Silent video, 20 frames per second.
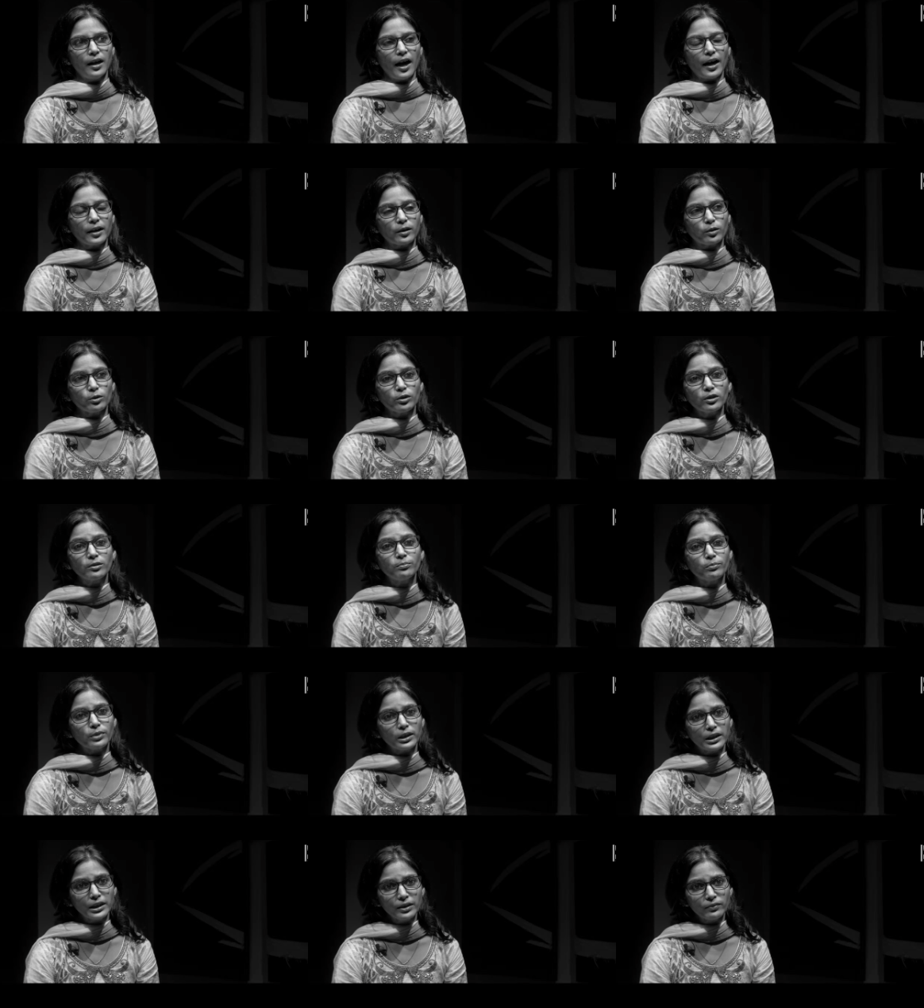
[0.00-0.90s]
I
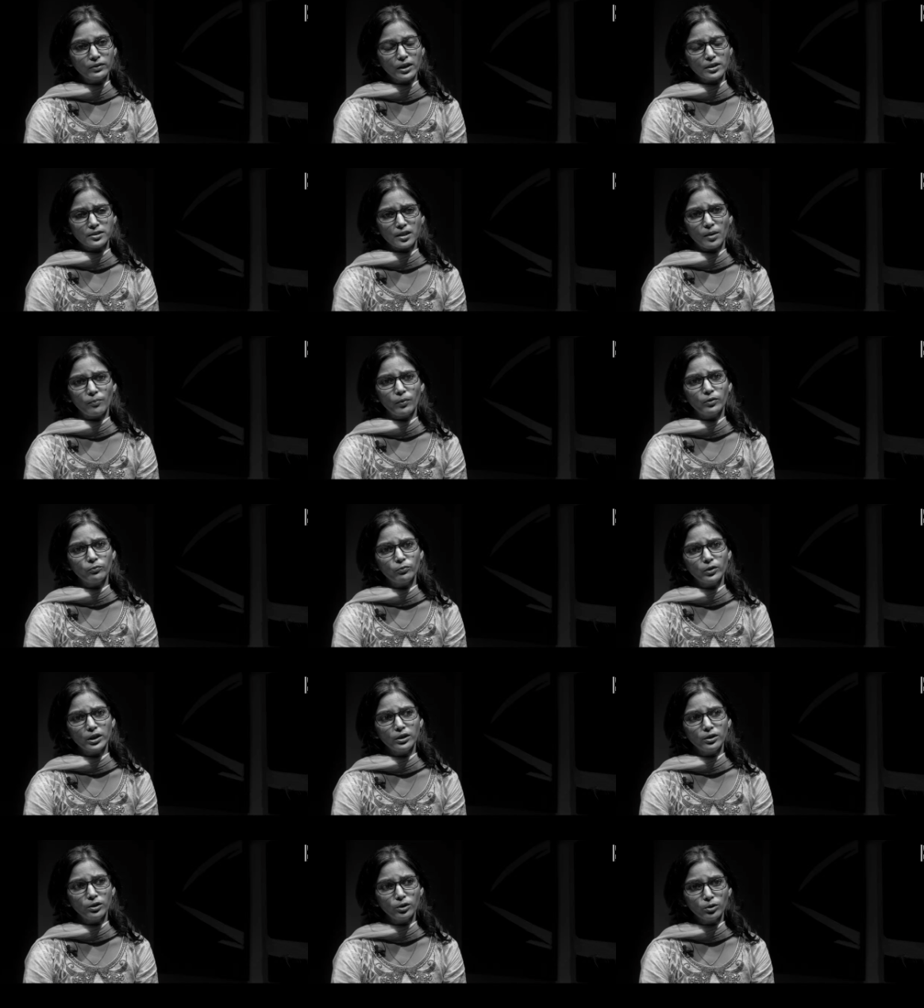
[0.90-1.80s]
couldn't believe that someone
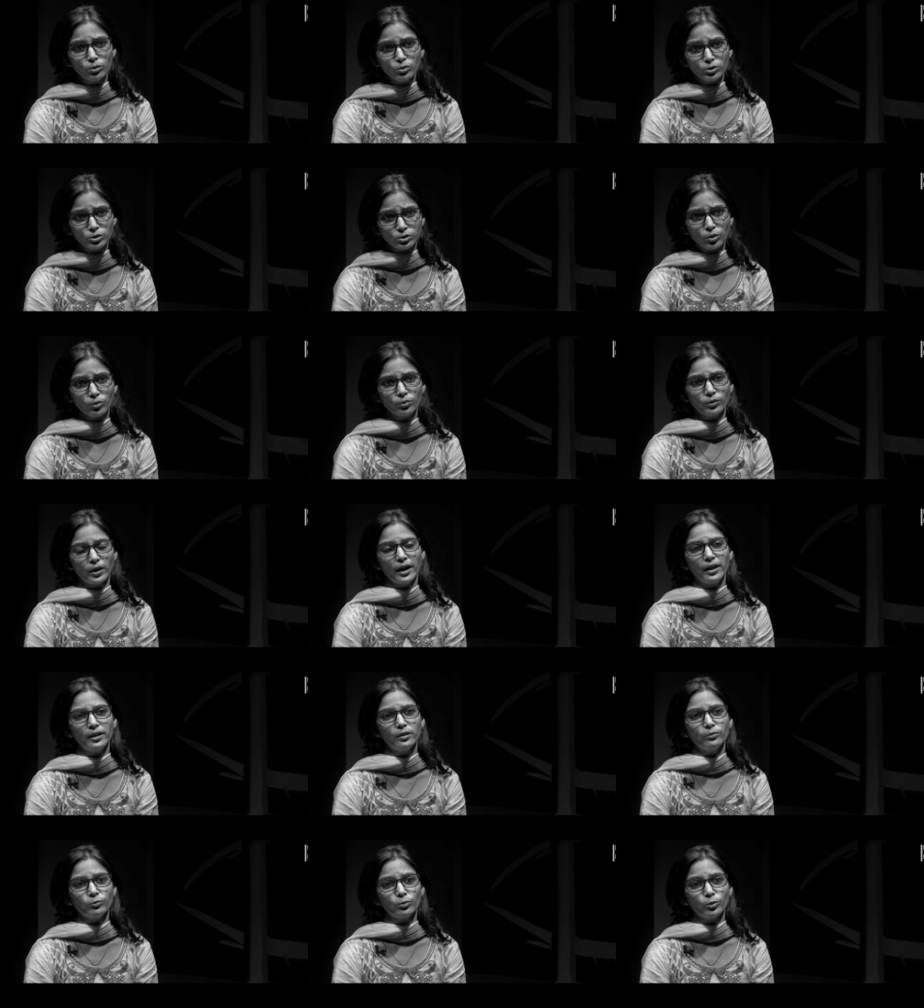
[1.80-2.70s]
we knew so
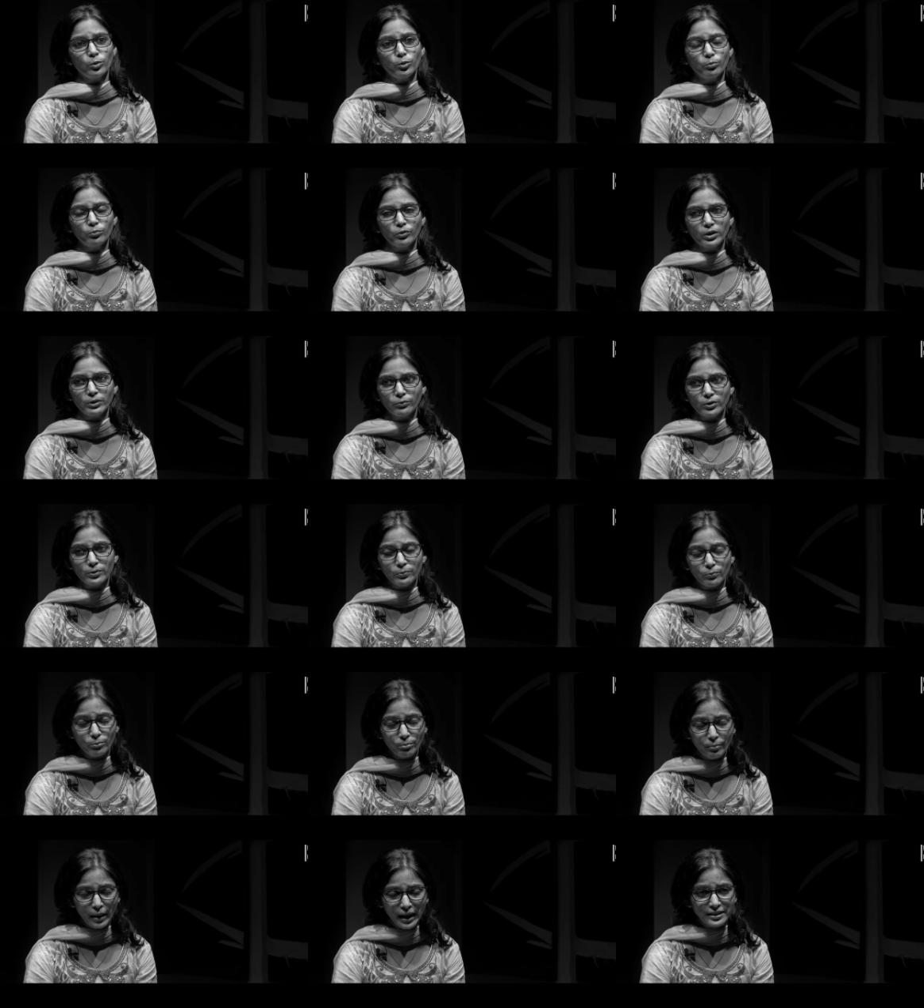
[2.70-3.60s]
well, whom we
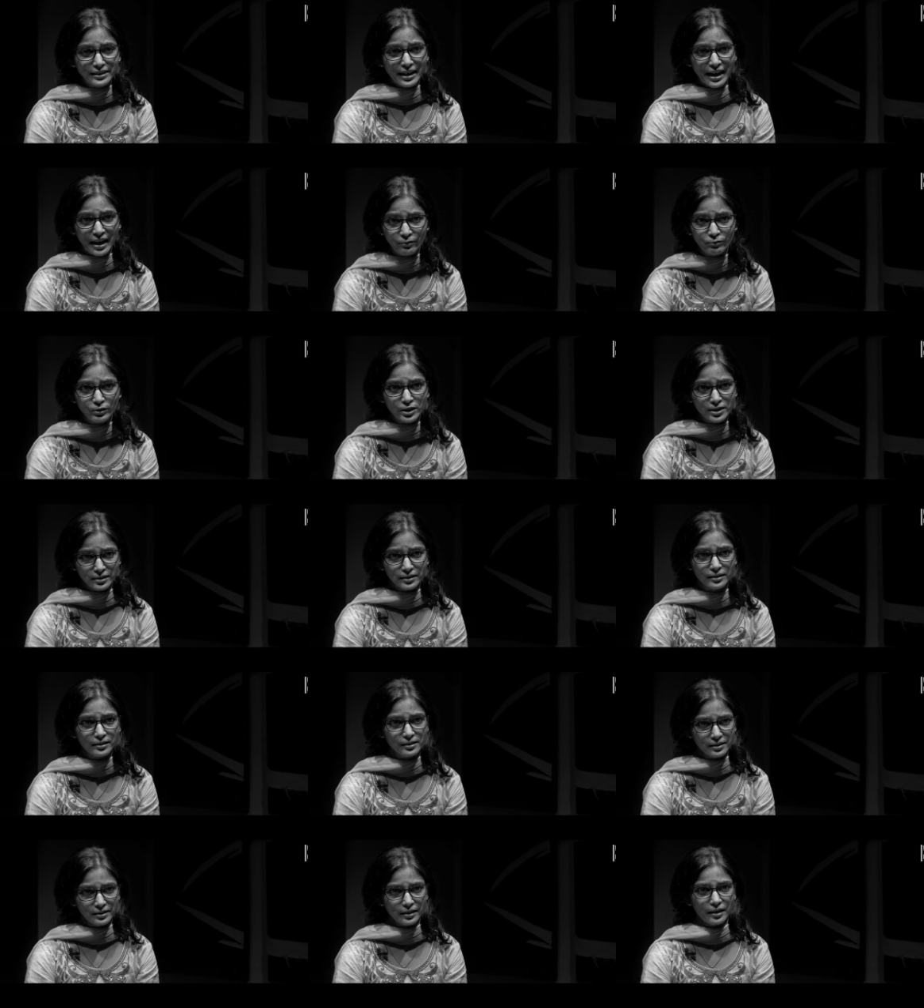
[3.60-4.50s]
met every
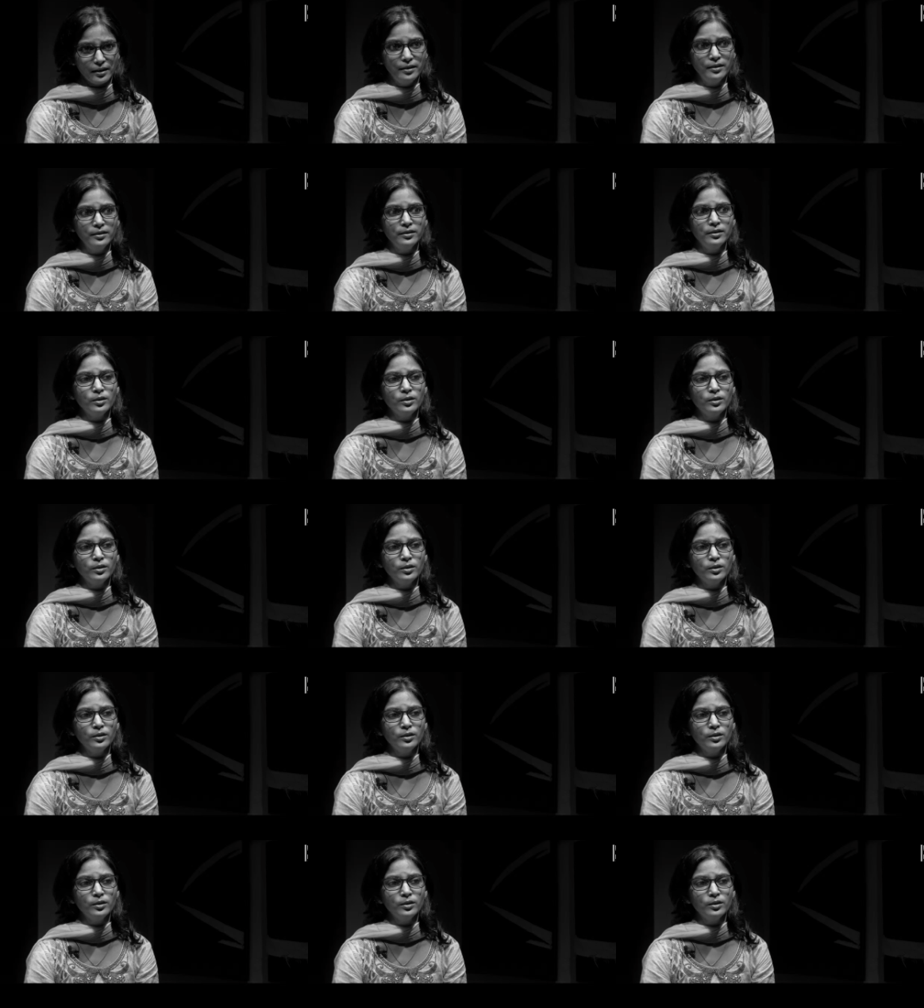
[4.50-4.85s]
single day,